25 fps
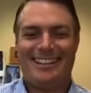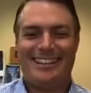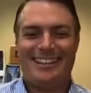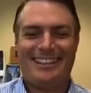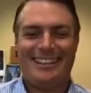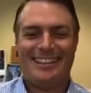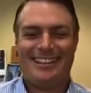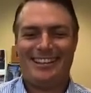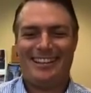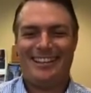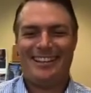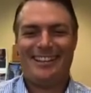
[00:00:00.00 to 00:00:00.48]

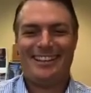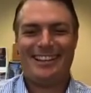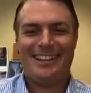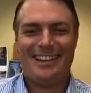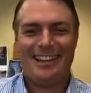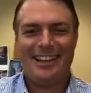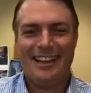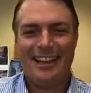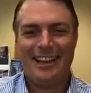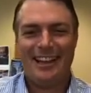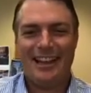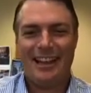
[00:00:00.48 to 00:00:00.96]

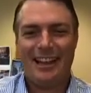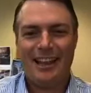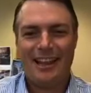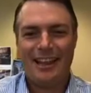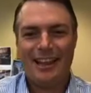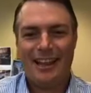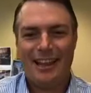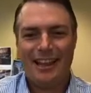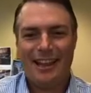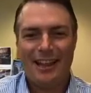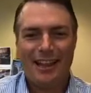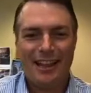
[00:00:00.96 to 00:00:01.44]

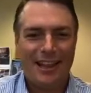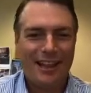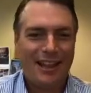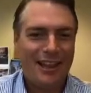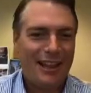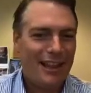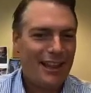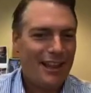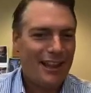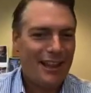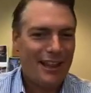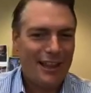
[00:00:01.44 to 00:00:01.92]

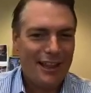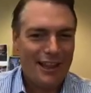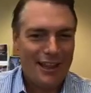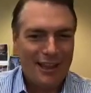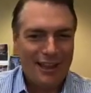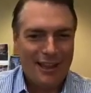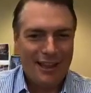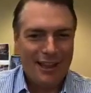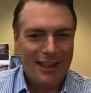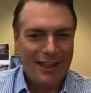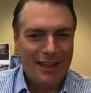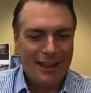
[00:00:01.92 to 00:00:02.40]

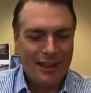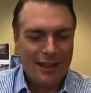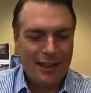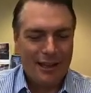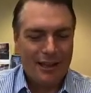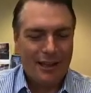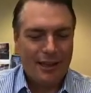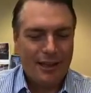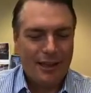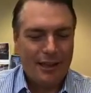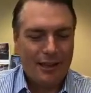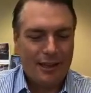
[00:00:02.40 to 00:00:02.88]

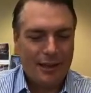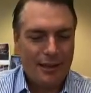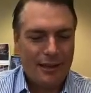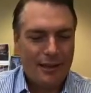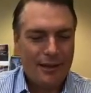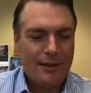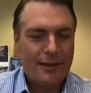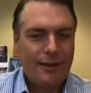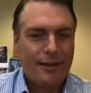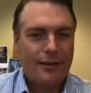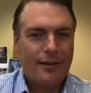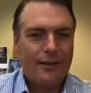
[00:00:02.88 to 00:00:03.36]

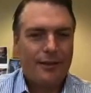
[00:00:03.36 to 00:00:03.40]
The person shown says nothing.